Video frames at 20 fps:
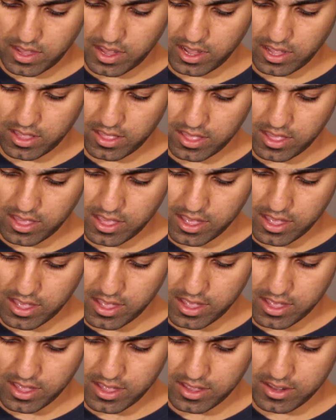take
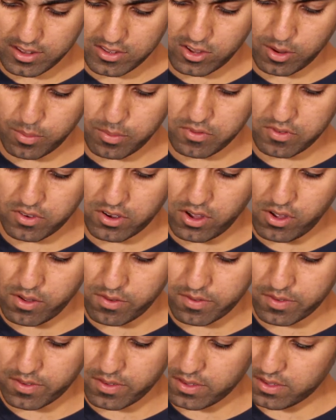the top of it
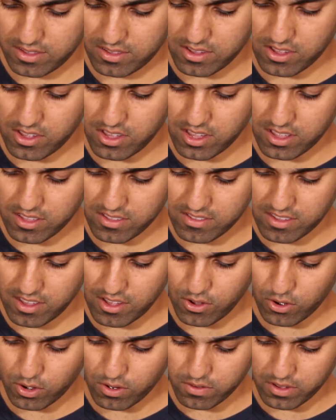off, so you can
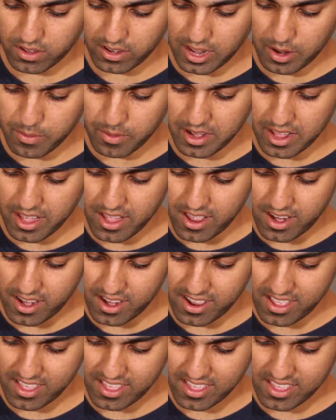see all of it coming out.
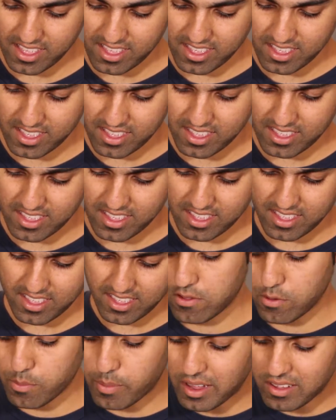
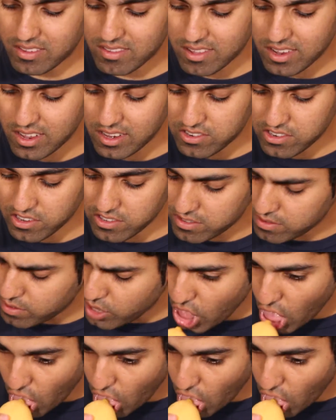So basically just